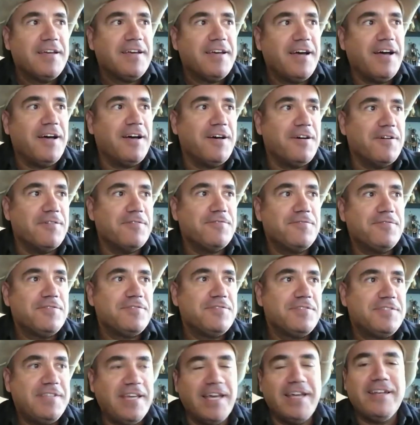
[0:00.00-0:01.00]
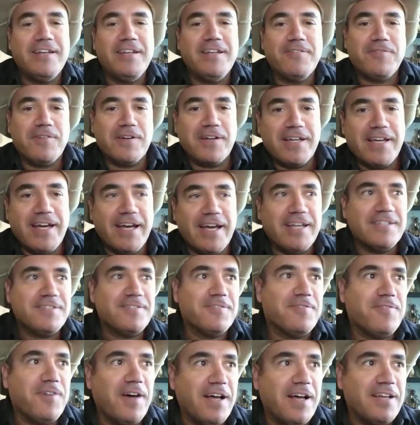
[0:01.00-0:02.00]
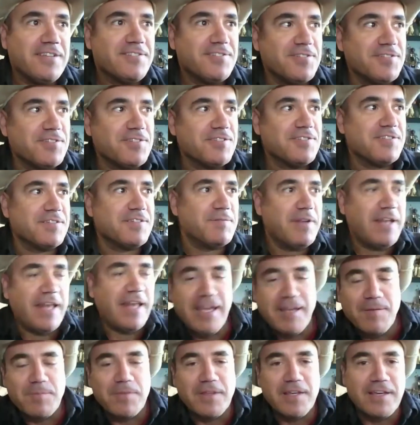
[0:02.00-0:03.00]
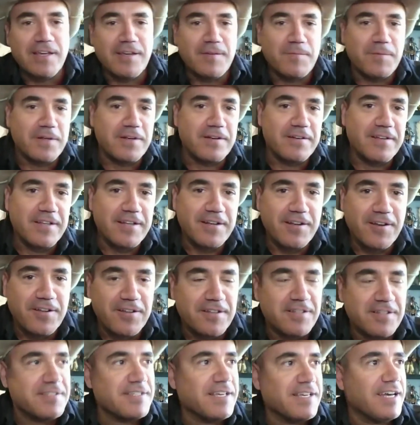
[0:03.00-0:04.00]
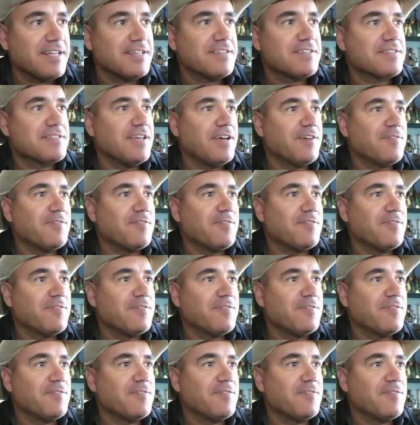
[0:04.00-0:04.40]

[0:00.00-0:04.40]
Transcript: of 10 different kinds of fossils and name them and all this kind of stuff.